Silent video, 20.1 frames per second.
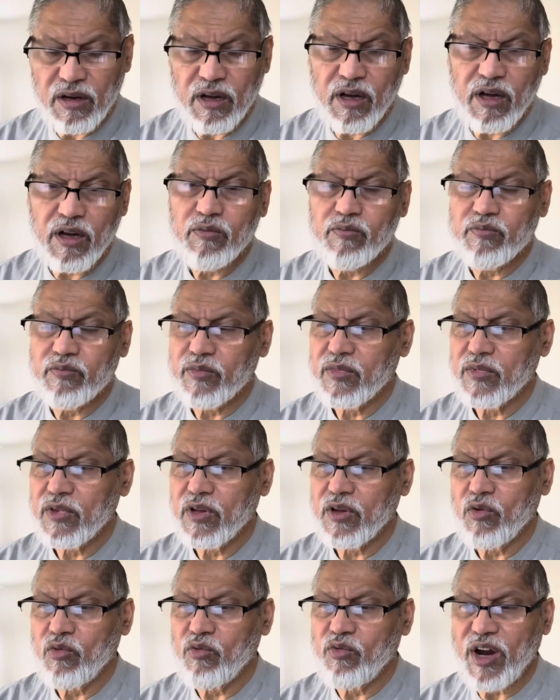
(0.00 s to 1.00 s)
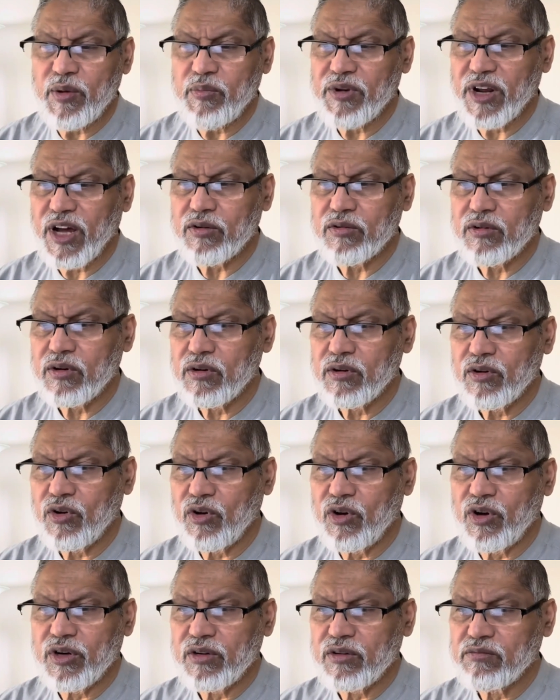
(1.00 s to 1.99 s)
uh, wiped out
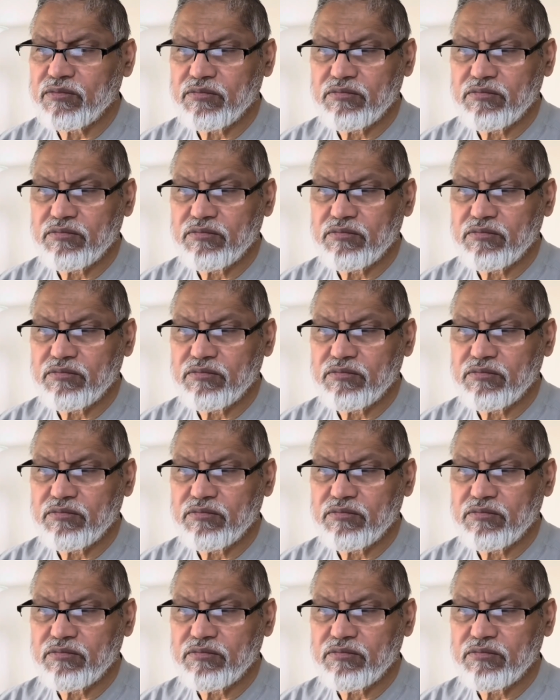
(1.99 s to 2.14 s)
or